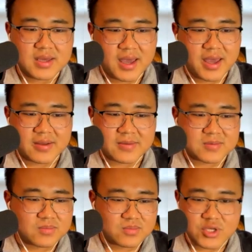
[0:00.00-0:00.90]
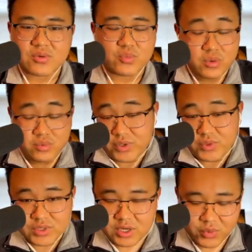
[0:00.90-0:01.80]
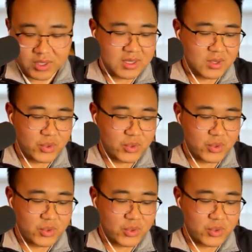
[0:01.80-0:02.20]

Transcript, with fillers: and you know well we you know we